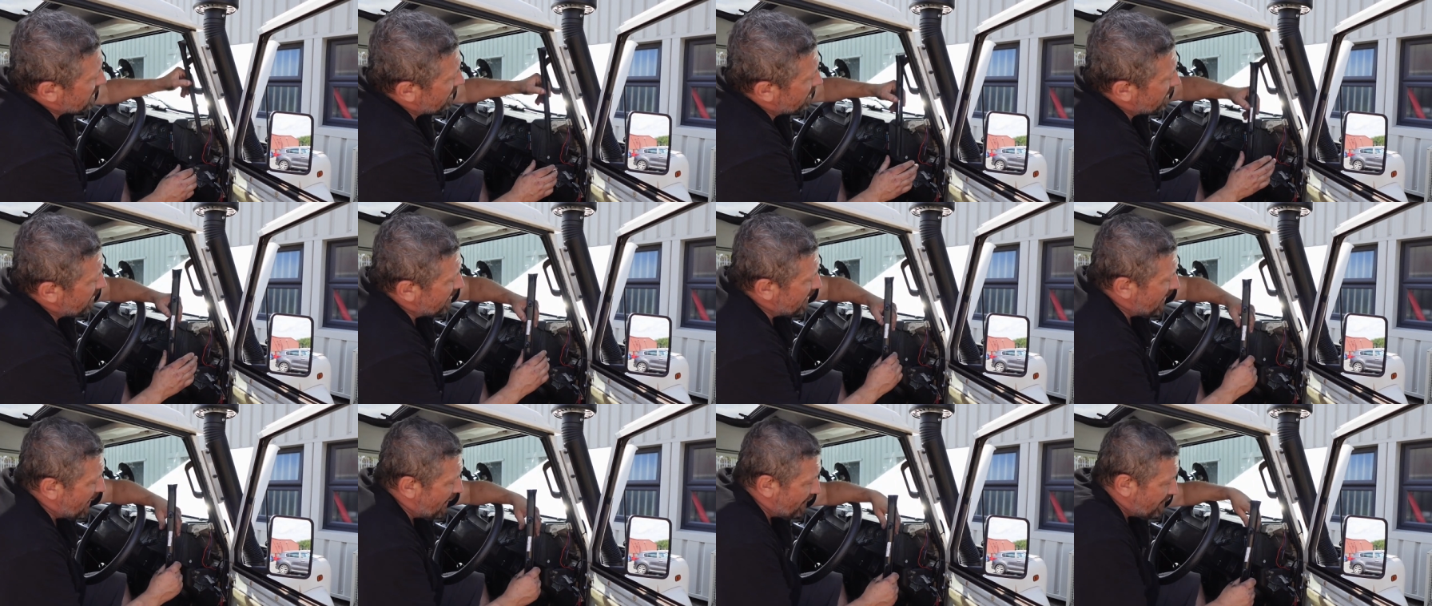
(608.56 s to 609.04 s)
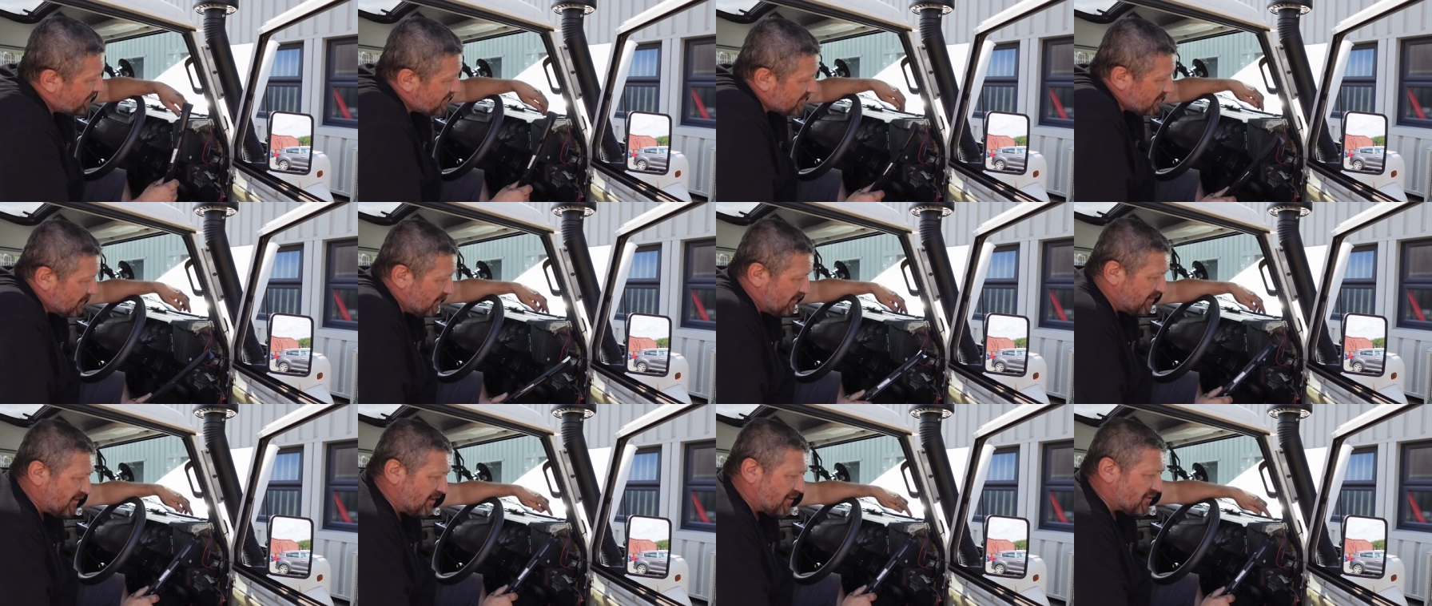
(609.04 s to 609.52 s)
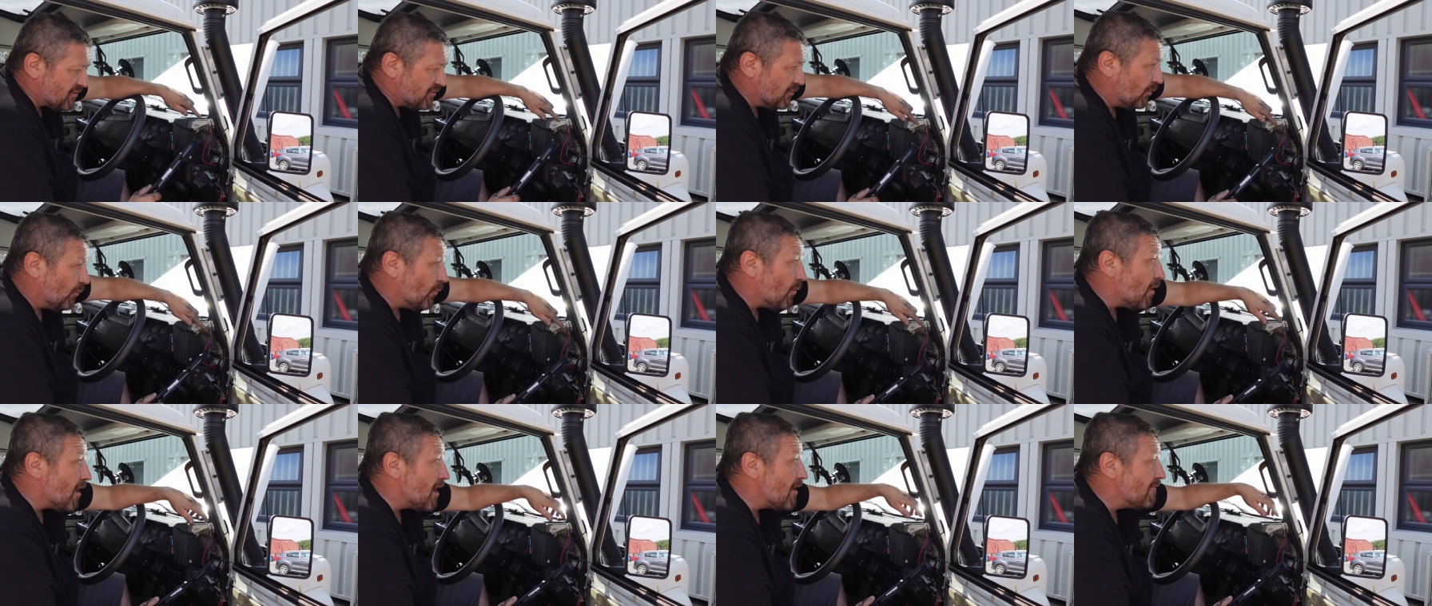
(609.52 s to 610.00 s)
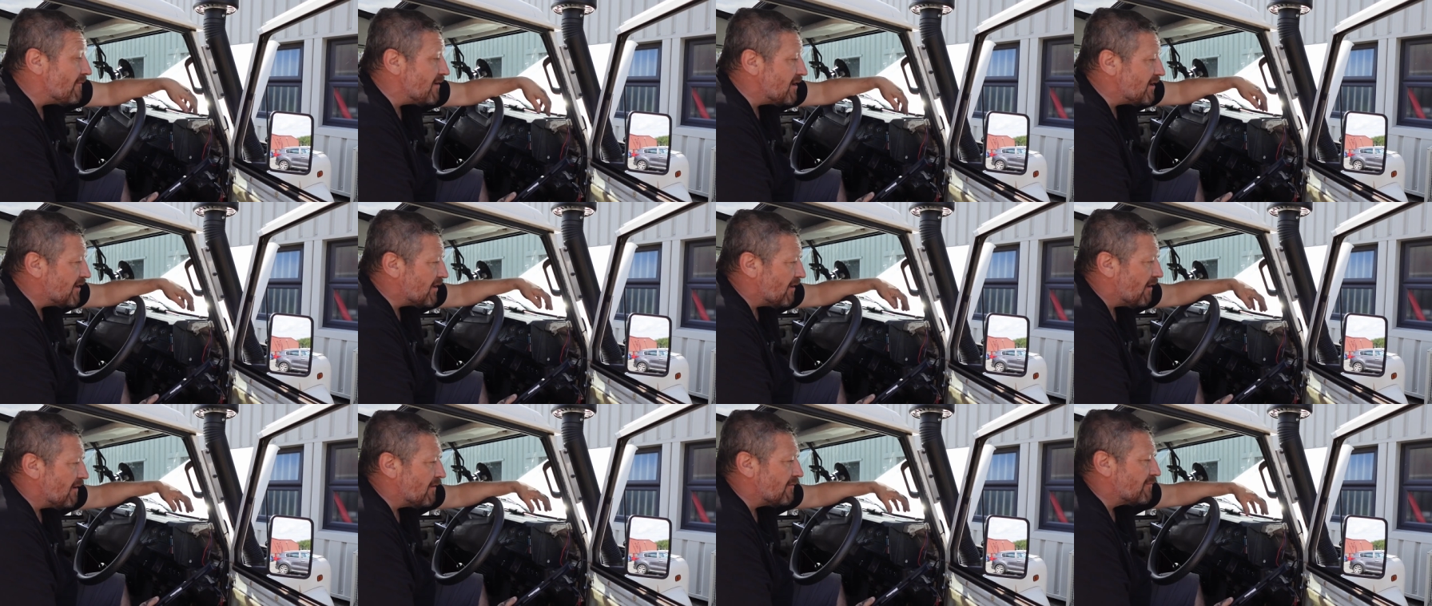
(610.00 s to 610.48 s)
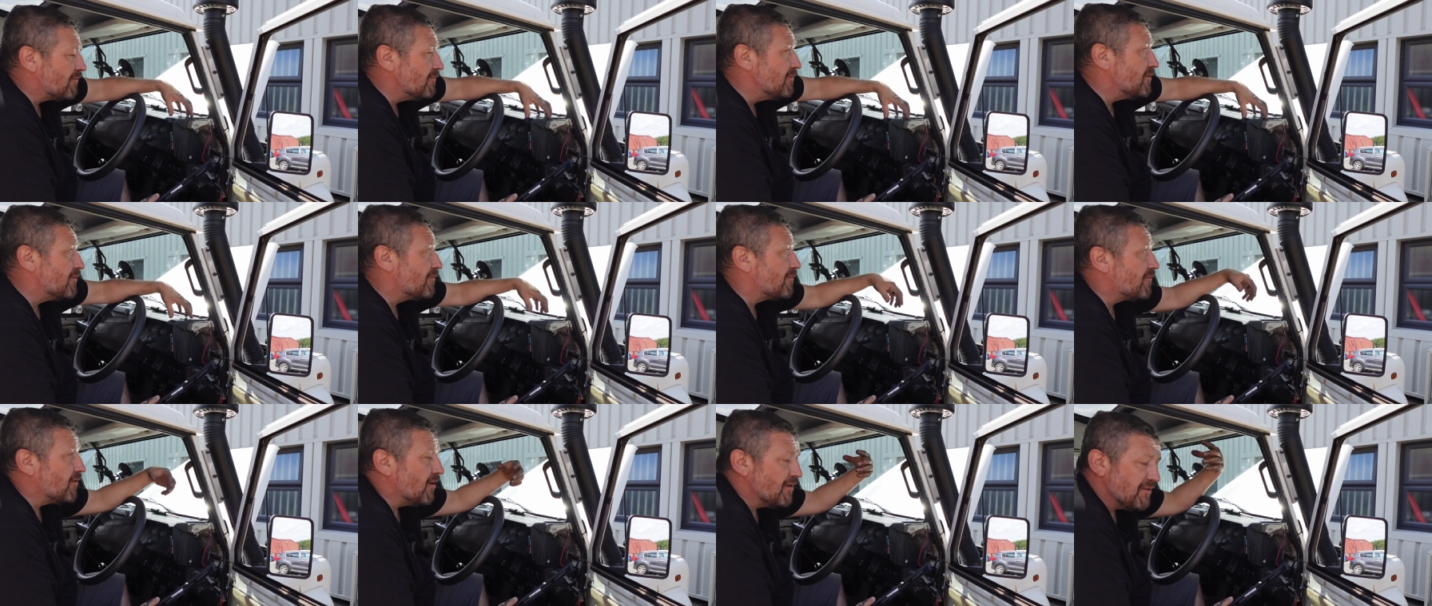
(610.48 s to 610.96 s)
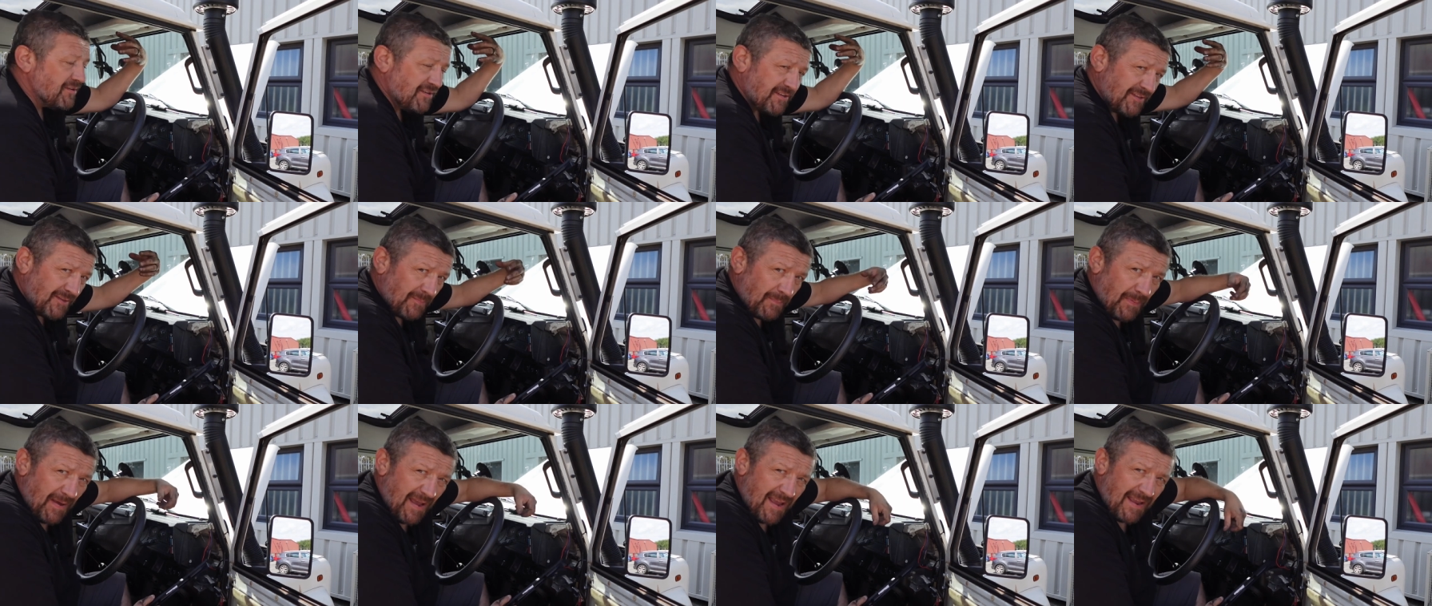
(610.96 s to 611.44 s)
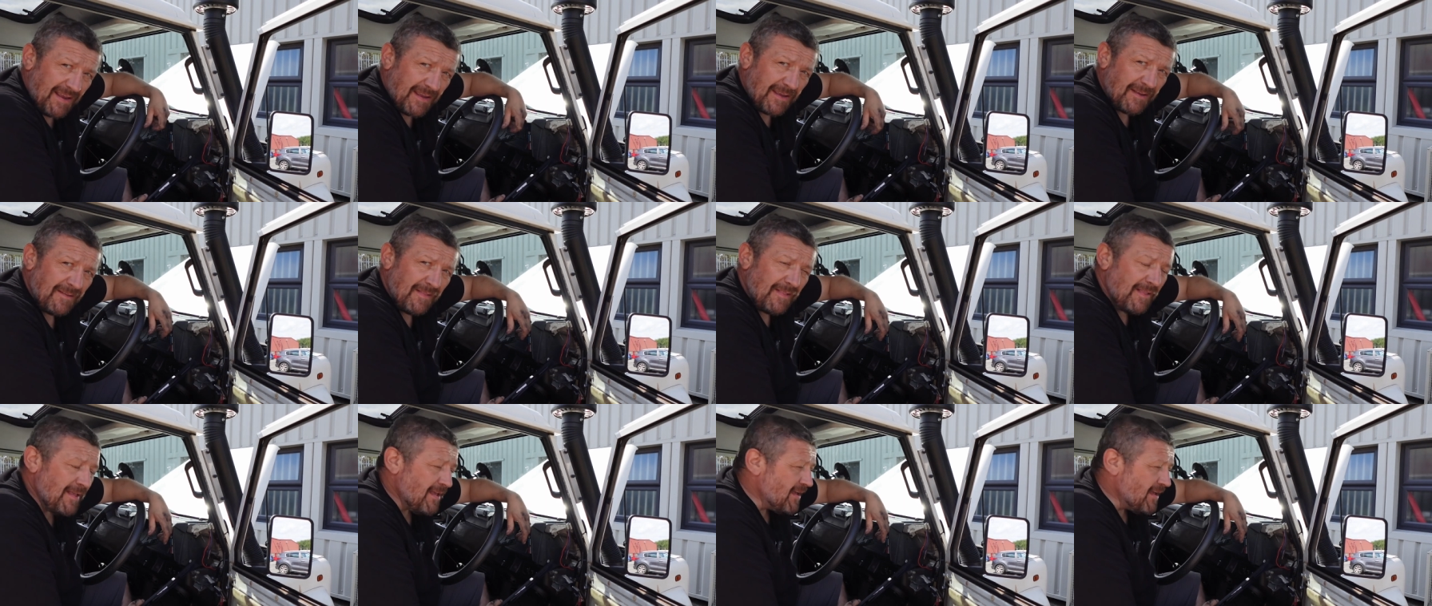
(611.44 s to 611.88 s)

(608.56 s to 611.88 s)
I'm going to have some additional wiring going from the front to the back.